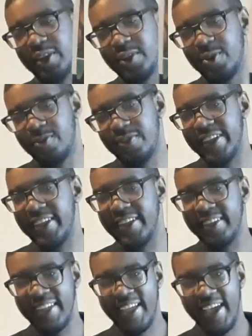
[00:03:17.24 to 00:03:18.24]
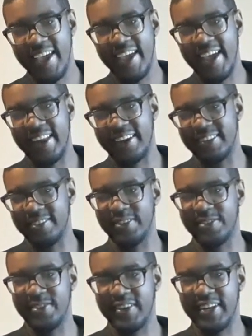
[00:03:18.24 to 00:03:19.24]
goofy, and I thought it was
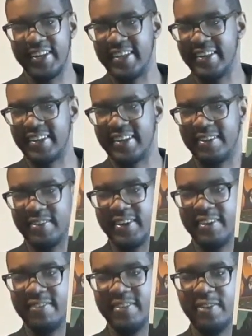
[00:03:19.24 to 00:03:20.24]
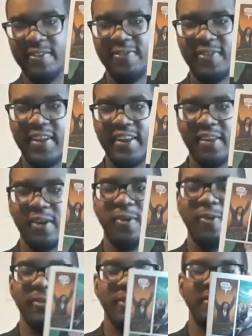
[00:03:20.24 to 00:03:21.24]
really like a really little fun little
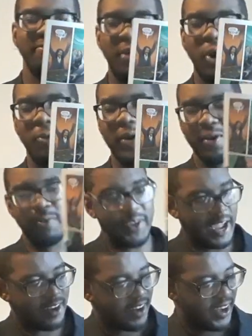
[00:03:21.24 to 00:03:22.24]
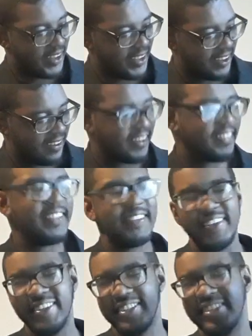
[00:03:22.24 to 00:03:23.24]
moment we got right here in this
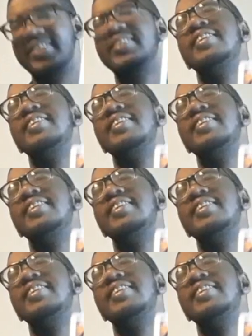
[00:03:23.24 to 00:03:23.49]
issue.